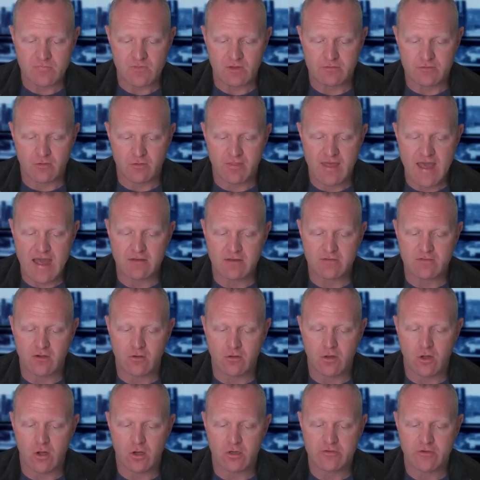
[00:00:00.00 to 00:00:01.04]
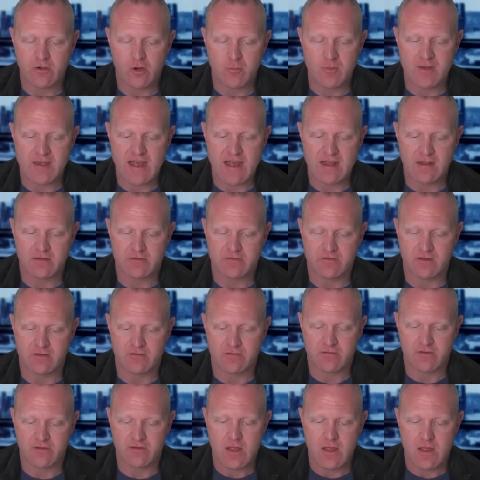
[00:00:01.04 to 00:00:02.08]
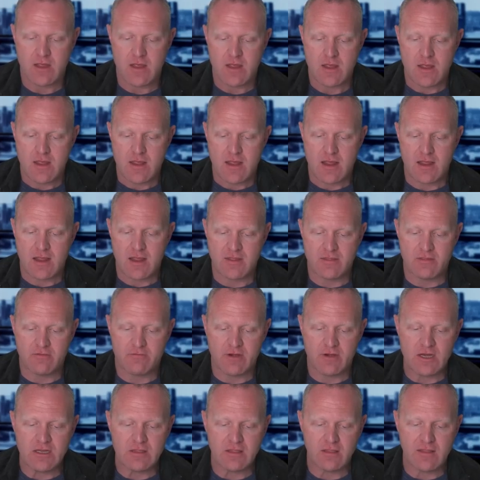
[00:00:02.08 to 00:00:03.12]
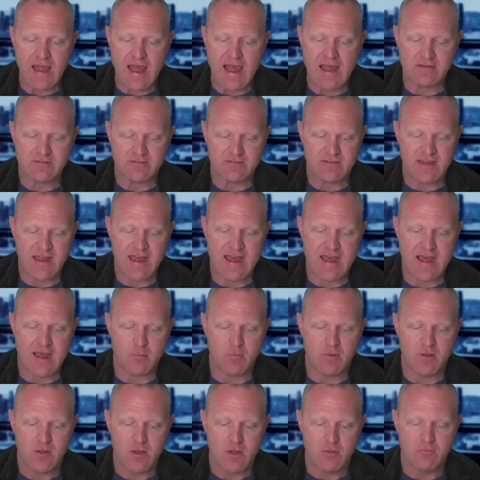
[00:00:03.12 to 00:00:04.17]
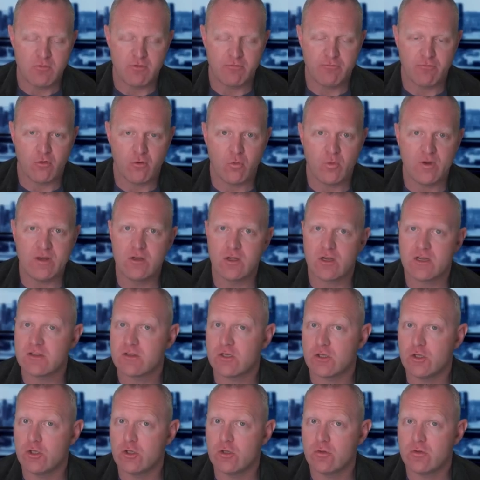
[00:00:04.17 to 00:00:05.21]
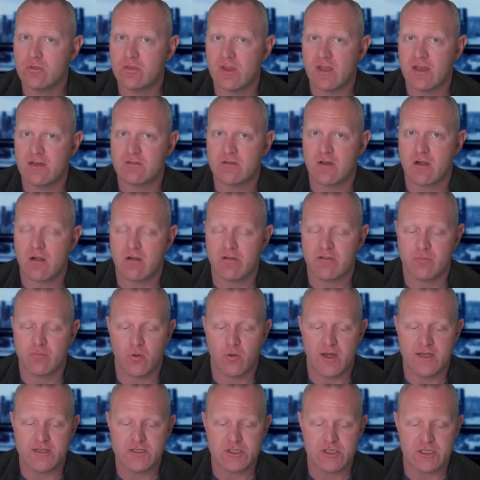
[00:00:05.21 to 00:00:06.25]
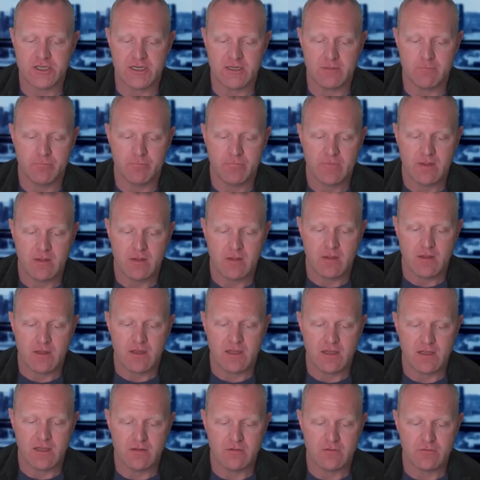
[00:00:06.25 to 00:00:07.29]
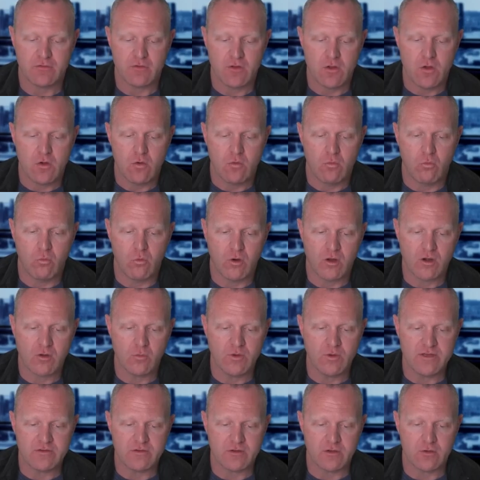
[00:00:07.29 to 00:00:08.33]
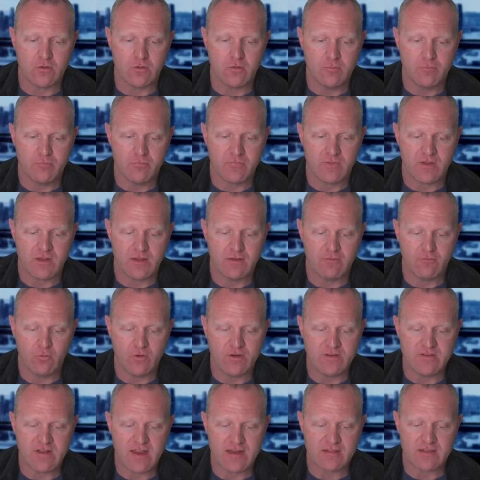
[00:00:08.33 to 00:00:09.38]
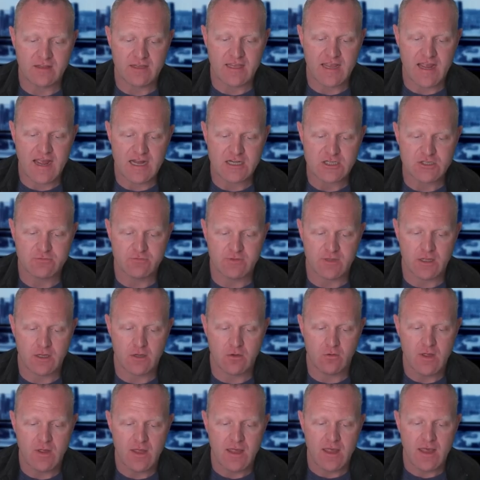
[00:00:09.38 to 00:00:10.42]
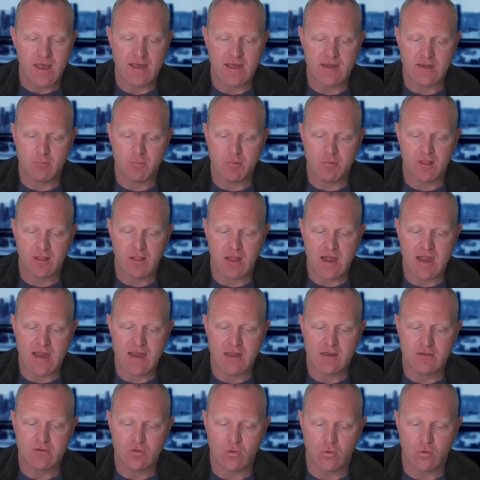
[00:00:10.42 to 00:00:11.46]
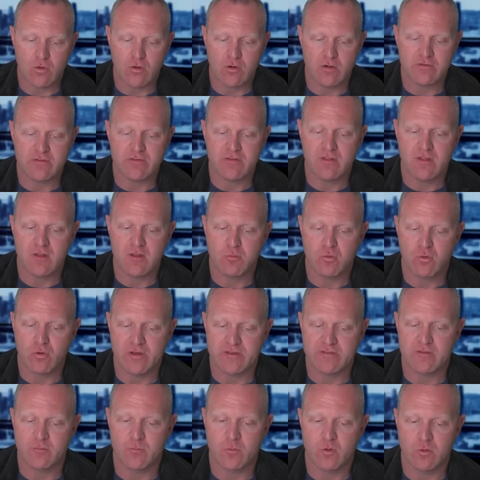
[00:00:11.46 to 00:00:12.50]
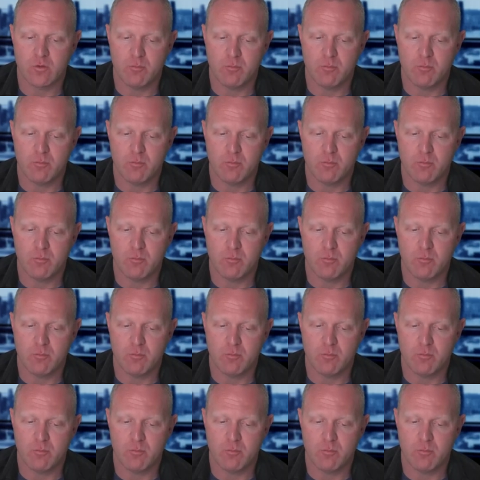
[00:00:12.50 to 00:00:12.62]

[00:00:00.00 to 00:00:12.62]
So that is our long-term analysis. And then the very last tab before we look at the new things on our spreadsheet is what do we do if we take the cash flow and apply it towards the principal